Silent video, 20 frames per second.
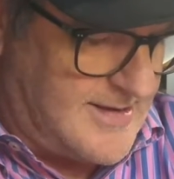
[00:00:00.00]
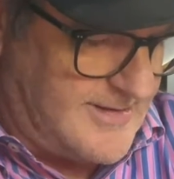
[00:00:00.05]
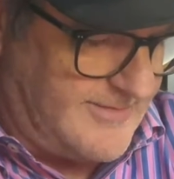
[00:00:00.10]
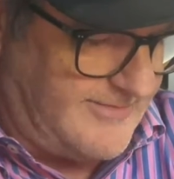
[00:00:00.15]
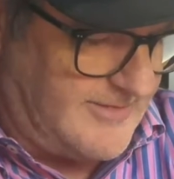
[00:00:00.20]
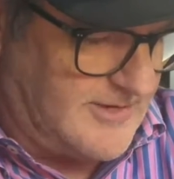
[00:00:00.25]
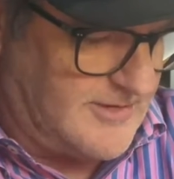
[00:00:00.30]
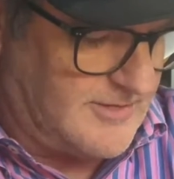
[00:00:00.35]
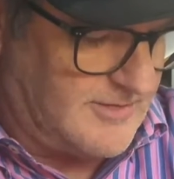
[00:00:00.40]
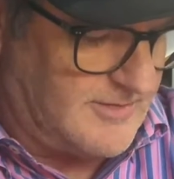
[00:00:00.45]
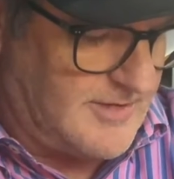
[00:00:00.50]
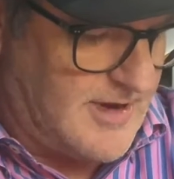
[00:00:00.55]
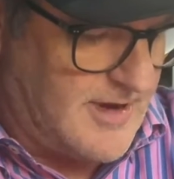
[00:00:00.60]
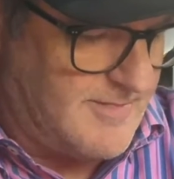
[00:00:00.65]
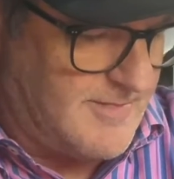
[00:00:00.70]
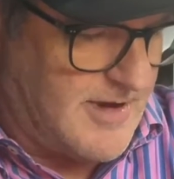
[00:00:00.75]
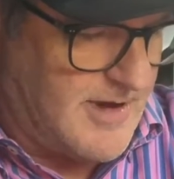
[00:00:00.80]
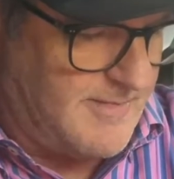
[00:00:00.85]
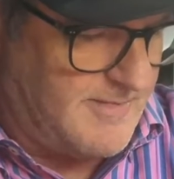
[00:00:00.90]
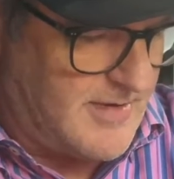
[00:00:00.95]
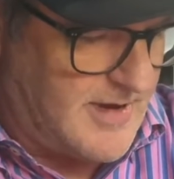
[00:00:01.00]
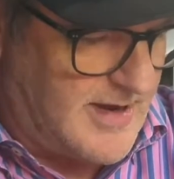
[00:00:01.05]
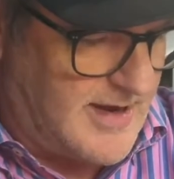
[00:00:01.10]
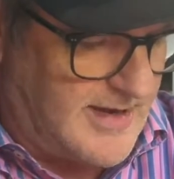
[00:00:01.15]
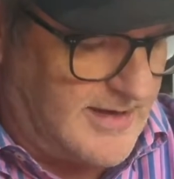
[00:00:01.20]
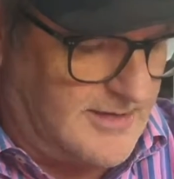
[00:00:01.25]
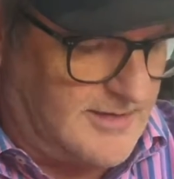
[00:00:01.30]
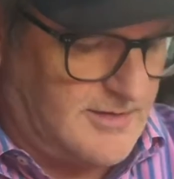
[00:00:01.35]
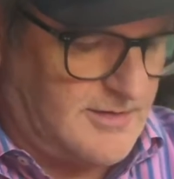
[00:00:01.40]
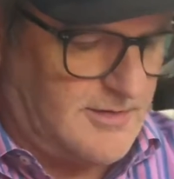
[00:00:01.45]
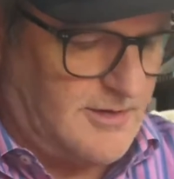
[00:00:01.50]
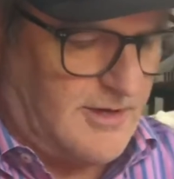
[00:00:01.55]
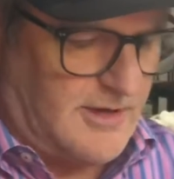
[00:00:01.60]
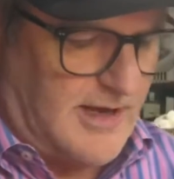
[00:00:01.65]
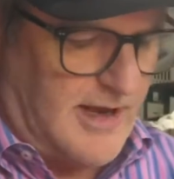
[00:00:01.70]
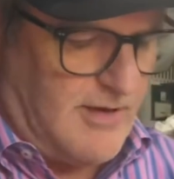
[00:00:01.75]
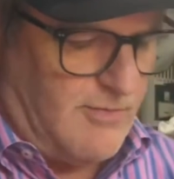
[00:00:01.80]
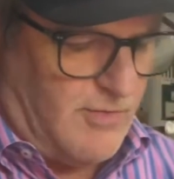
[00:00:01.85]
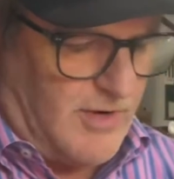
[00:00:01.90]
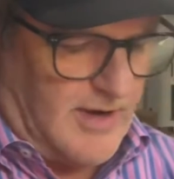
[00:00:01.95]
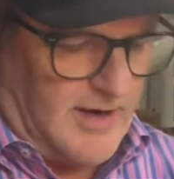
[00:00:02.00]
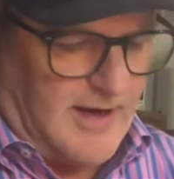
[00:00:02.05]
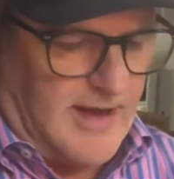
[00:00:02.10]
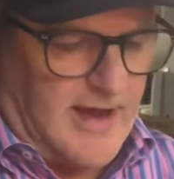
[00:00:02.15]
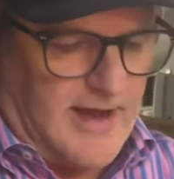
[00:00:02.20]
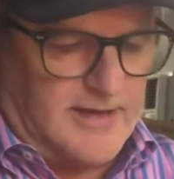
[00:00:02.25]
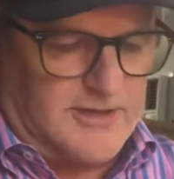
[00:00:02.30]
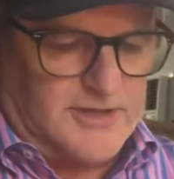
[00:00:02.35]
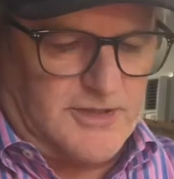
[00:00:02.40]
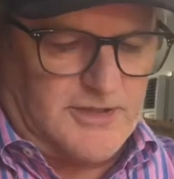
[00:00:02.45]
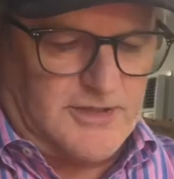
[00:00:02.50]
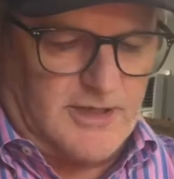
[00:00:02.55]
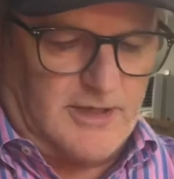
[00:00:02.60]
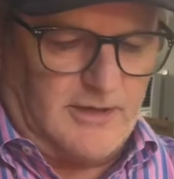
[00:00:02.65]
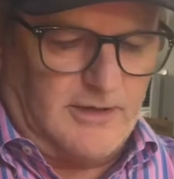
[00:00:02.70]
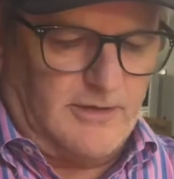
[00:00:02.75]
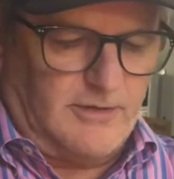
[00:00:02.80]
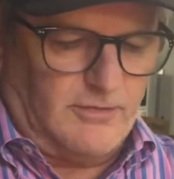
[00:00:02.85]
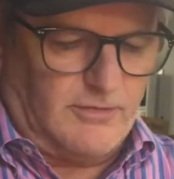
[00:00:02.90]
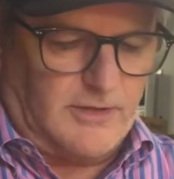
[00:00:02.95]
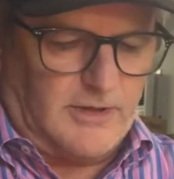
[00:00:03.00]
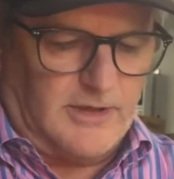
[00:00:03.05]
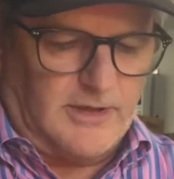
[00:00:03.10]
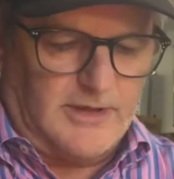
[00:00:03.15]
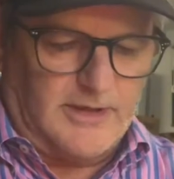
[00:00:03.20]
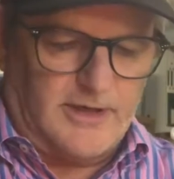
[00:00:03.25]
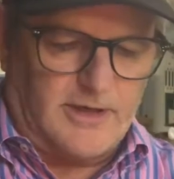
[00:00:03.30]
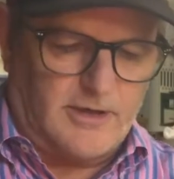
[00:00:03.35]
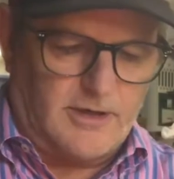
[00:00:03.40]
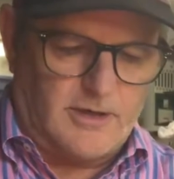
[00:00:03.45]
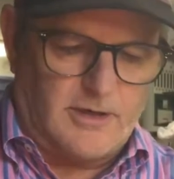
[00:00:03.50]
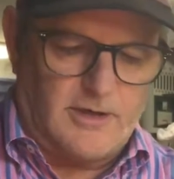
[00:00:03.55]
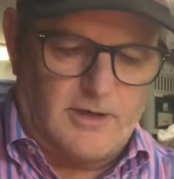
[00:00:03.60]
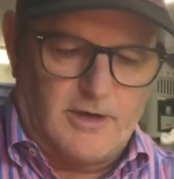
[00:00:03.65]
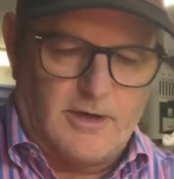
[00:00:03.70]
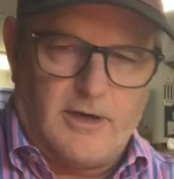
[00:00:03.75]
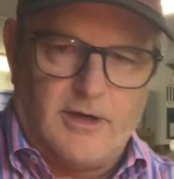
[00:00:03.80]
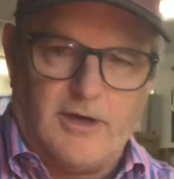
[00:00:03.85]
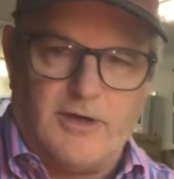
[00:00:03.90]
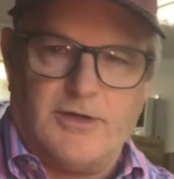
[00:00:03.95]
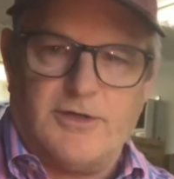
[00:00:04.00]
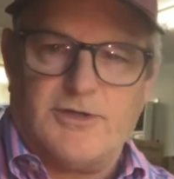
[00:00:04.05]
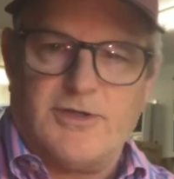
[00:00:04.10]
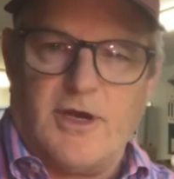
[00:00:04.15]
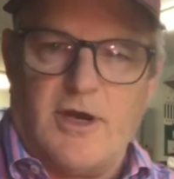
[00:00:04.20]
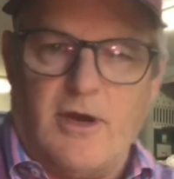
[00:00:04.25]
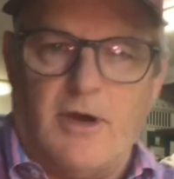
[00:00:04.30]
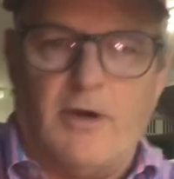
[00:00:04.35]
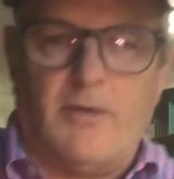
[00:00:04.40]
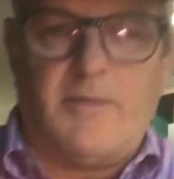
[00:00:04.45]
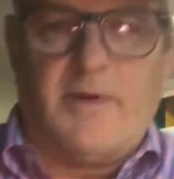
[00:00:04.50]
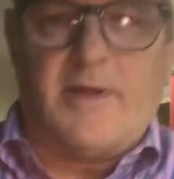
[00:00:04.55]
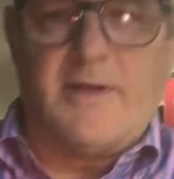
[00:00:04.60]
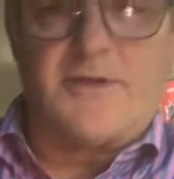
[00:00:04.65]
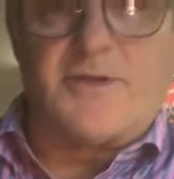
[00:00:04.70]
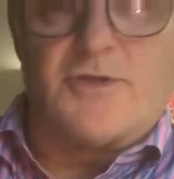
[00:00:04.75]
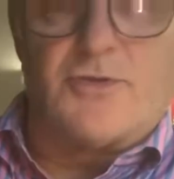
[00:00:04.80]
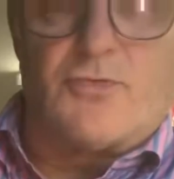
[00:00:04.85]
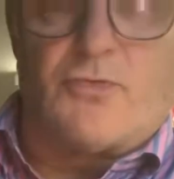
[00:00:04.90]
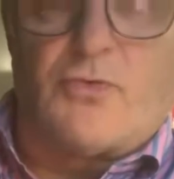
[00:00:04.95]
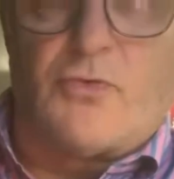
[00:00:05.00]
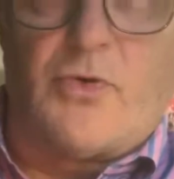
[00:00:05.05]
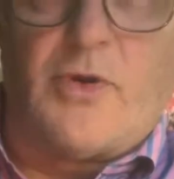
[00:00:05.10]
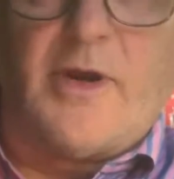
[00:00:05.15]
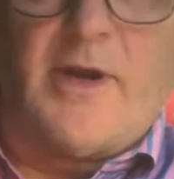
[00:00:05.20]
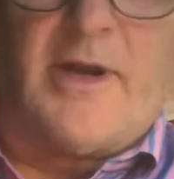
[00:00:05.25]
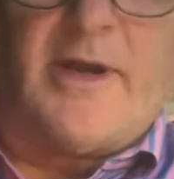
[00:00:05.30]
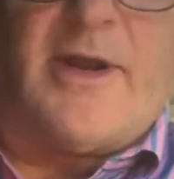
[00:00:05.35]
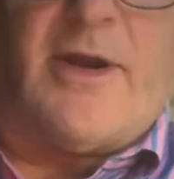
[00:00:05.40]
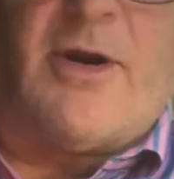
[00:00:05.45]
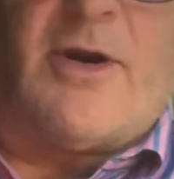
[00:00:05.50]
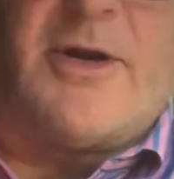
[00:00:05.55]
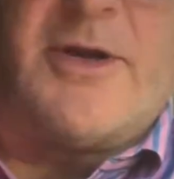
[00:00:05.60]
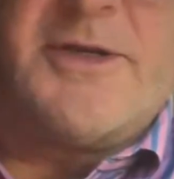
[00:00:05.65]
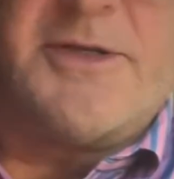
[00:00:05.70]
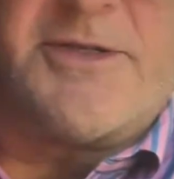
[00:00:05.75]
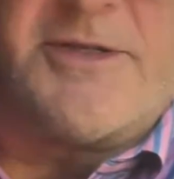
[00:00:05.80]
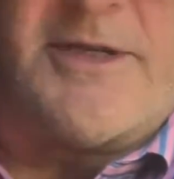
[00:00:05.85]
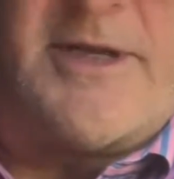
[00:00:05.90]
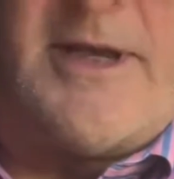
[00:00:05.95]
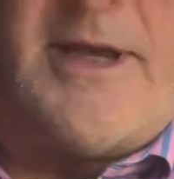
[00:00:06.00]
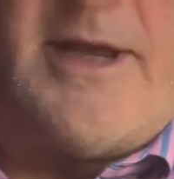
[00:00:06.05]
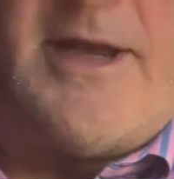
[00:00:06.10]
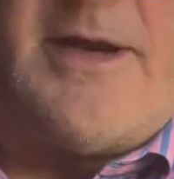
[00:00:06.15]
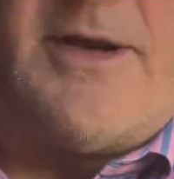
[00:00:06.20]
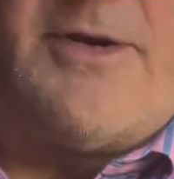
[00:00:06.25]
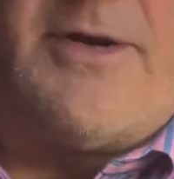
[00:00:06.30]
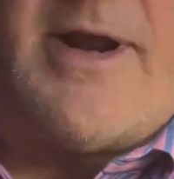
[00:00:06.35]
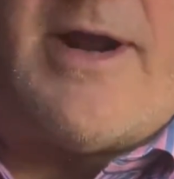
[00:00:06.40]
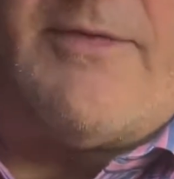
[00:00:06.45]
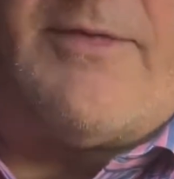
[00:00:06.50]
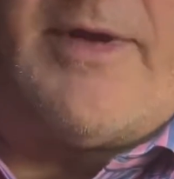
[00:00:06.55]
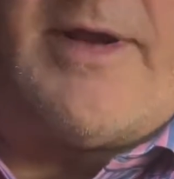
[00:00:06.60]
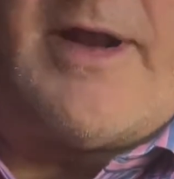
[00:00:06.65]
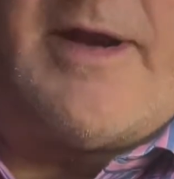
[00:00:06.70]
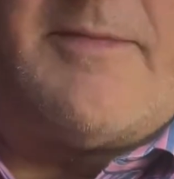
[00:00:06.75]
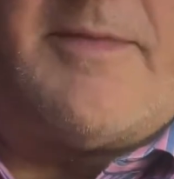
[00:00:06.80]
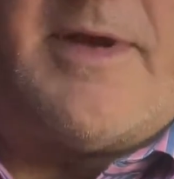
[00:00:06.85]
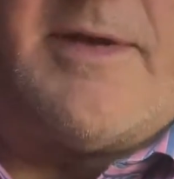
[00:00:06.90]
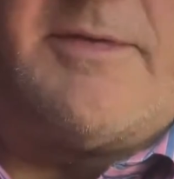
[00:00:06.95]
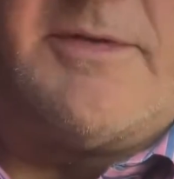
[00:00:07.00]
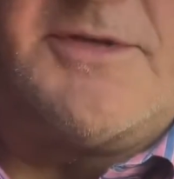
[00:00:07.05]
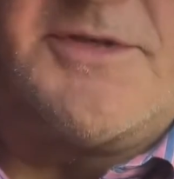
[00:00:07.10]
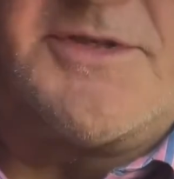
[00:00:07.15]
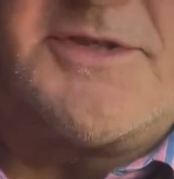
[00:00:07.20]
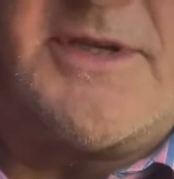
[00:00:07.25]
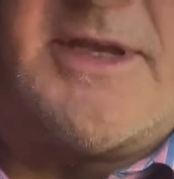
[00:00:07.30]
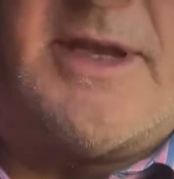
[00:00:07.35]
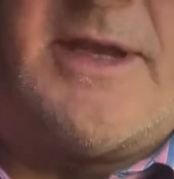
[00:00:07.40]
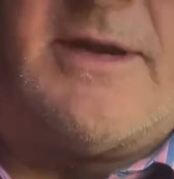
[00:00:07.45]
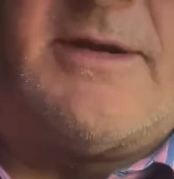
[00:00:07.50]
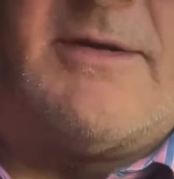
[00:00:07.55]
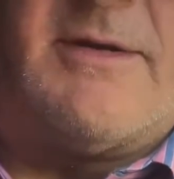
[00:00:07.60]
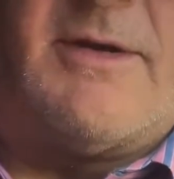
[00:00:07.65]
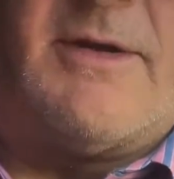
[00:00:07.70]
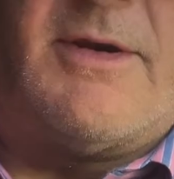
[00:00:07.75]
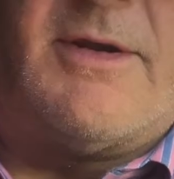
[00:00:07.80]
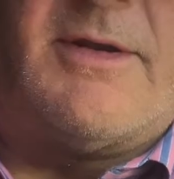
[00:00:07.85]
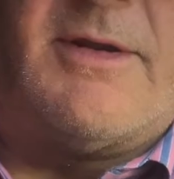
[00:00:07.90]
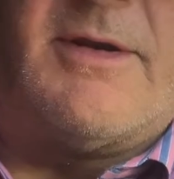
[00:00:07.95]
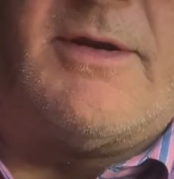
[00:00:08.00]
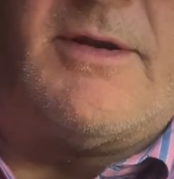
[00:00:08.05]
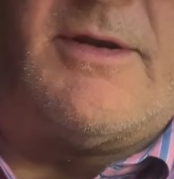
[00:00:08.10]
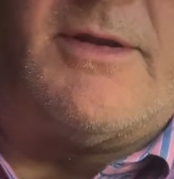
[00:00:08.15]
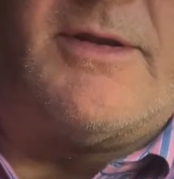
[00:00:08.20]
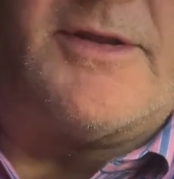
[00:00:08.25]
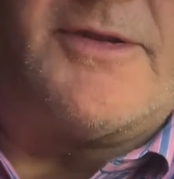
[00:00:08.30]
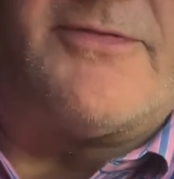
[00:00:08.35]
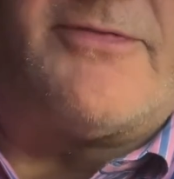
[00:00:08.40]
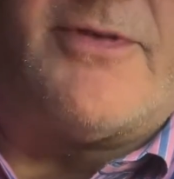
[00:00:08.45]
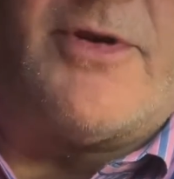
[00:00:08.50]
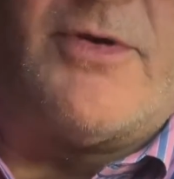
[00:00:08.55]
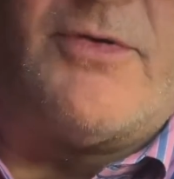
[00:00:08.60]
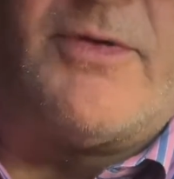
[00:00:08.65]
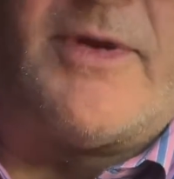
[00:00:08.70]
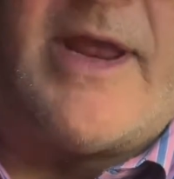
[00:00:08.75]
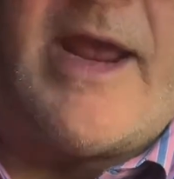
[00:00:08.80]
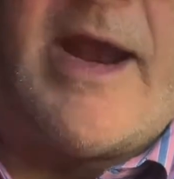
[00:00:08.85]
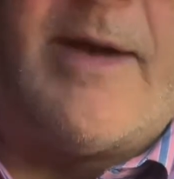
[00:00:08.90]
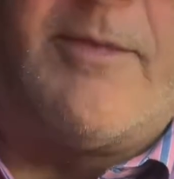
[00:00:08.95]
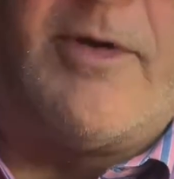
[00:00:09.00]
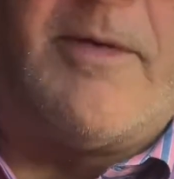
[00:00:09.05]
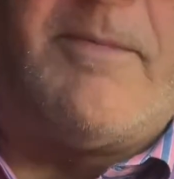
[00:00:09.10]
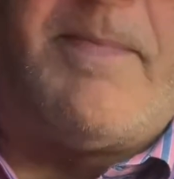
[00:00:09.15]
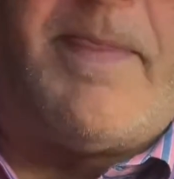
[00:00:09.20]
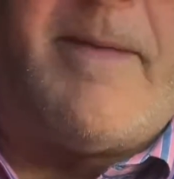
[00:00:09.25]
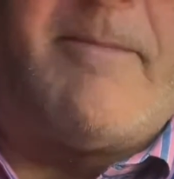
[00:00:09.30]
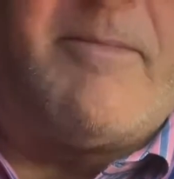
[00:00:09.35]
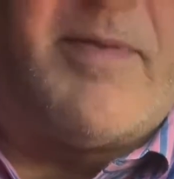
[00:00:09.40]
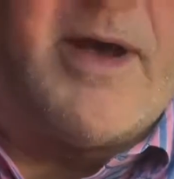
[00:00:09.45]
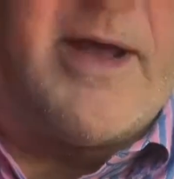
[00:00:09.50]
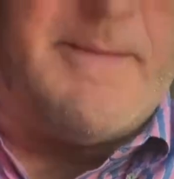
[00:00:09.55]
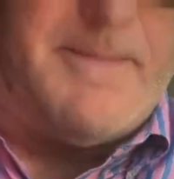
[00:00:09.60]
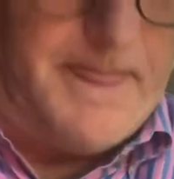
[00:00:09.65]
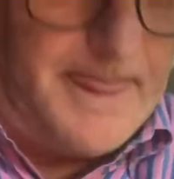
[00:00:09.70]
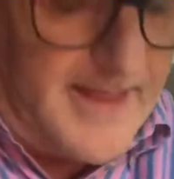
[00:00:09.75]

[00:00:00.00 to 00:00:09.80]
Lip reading: this will come up, I took and went and got just a little clear dome. Now this is really hard to see and you're not really going to be able to see it on this phone camera, but